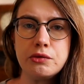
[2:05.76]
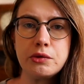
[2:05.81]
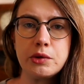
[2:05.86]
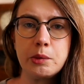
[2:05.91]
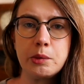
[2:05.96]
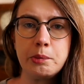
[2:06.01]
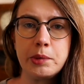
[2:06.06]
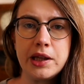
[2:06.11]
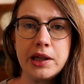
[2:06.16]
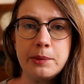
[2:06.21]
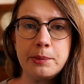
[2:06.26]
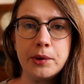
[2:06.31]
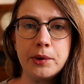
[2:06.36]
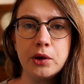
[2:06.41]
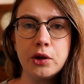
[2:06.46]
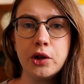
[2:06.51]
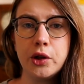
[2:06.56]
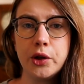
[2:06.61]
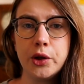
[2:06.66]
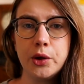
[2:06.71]
the
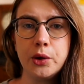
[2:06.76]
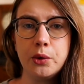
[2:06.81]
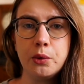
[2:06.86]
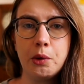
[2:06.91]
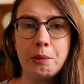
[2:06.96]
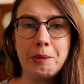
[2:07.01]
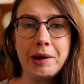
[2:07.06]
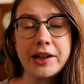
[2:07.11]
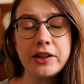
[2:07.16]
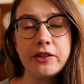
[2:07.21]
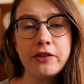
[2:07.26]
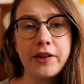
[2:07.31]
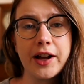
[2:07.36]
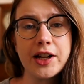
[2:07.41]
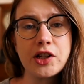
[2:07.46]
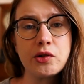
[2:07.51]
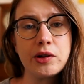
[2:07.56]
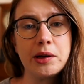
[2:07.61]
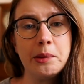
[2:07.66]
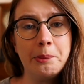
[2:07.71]
people who were
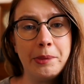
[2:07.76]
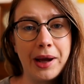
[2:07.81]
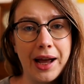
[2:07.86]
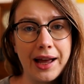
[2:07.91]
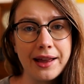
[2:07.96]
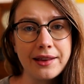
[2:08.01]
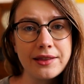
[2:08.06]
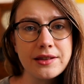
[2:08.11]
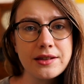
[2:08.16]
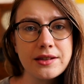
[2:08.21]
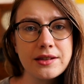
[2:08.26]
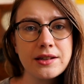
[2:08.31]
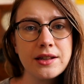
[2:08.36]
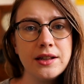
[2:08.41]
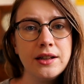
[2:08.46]
manufacturing baths